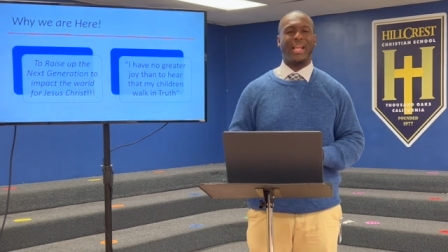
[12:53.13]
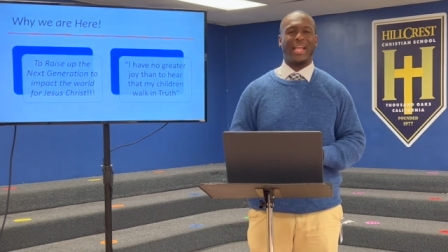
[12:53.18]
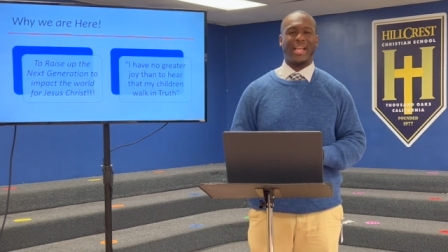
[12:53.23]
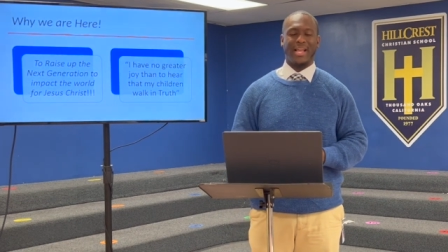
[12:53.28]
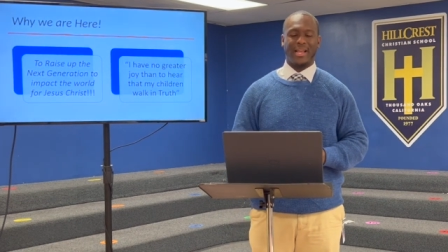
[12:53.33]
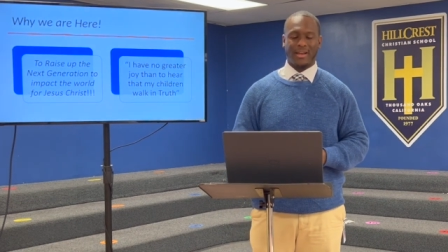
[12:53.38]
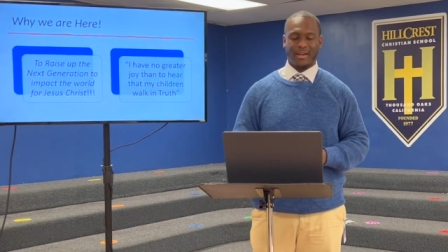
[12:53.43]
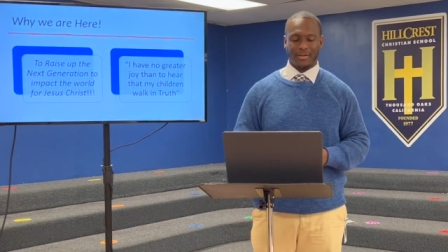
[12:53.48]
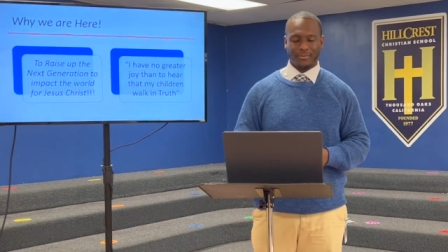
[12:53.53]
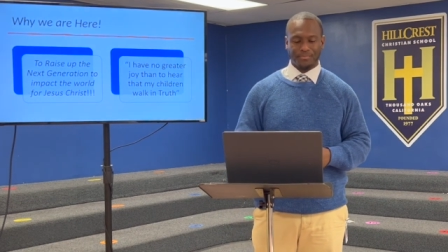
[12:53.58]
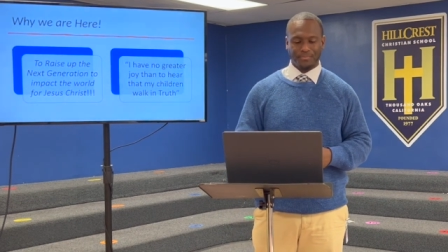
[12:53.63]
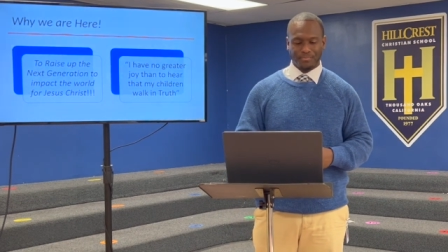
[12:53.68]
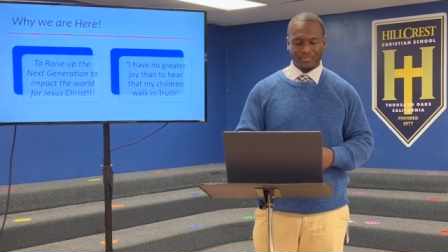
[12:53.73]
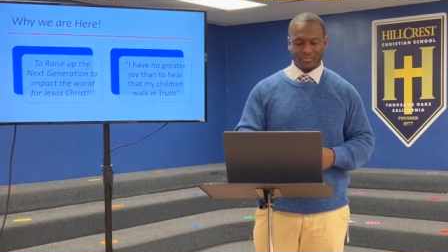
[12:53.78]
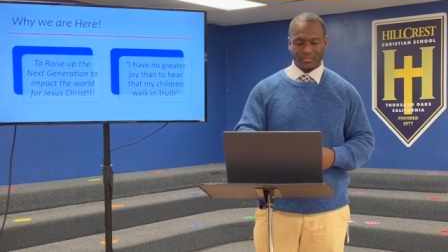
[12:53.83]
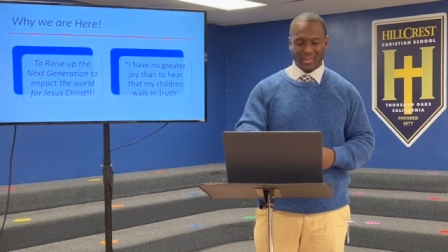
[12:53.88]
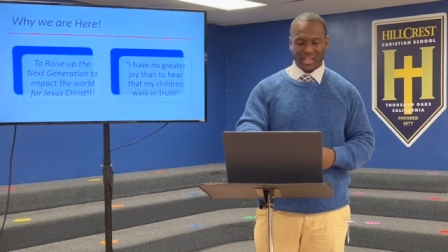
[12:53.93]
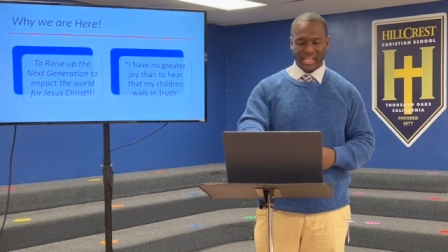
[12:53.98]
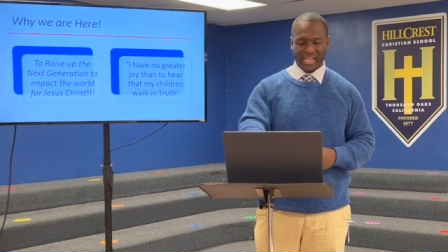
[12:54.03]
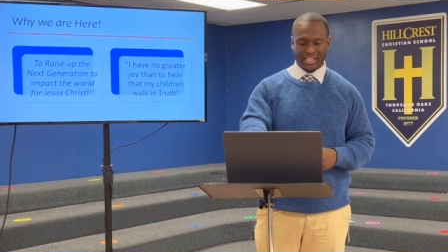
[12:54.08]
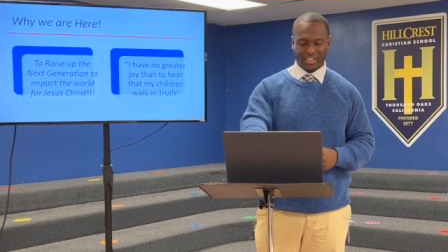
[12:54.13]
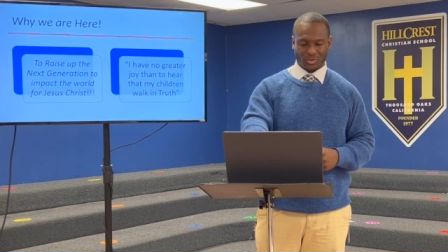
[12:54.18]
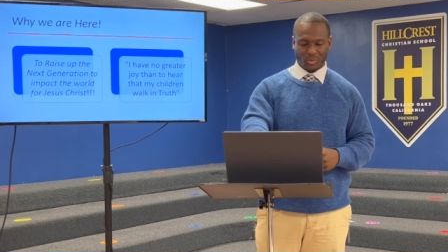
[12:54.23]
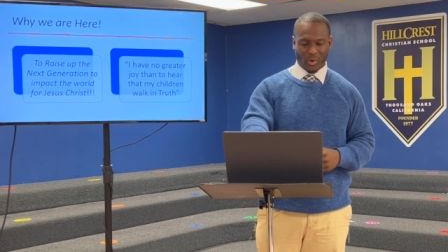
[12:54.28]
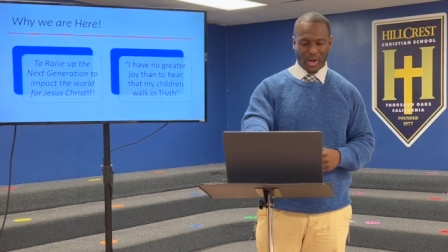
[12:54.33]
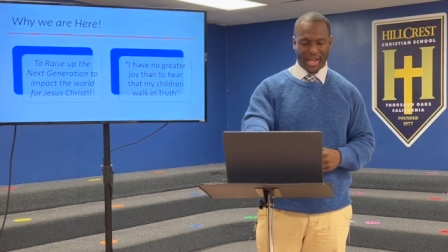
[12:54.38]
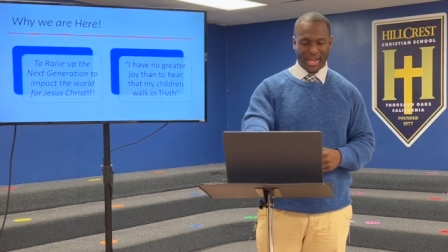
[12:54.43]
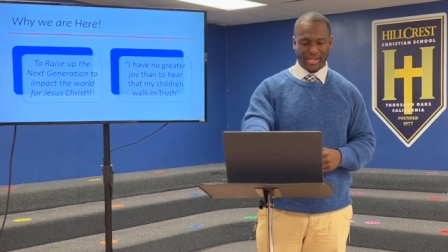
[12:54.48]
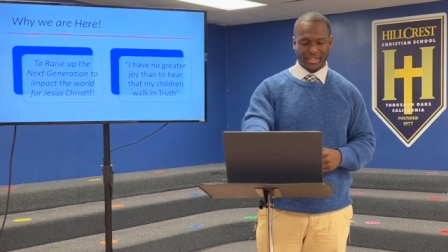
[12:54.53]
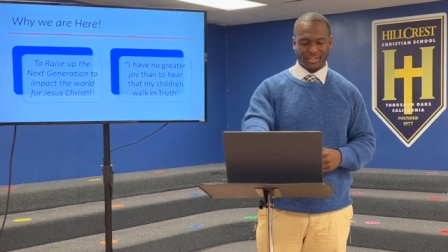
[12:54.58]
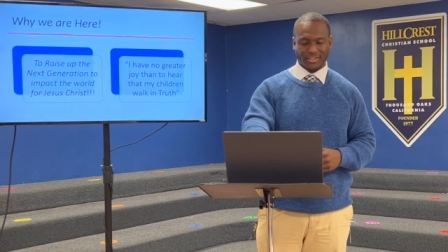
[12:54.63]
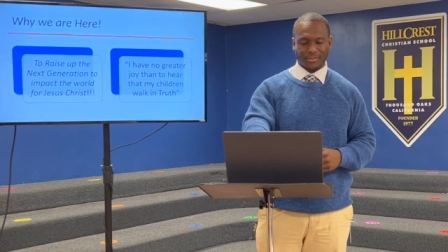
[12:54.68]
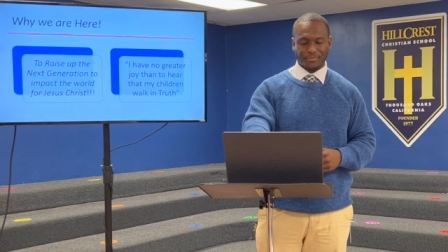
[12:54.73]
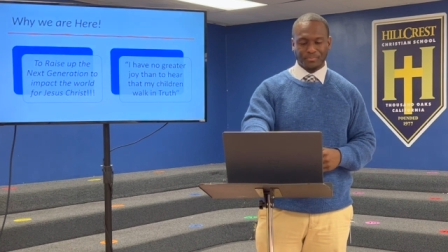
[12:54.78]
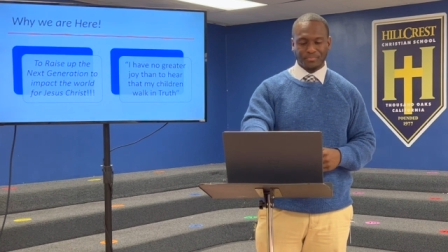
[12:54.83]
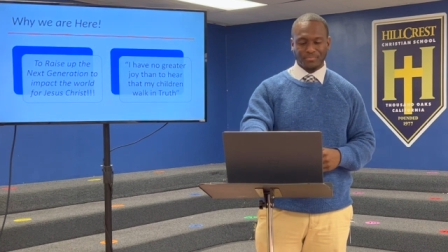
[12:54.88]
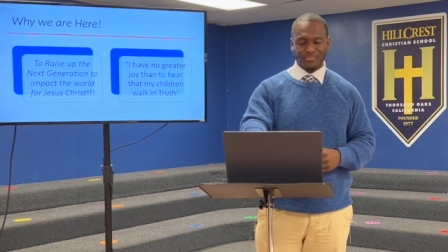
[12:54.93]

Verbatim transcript: in his ways.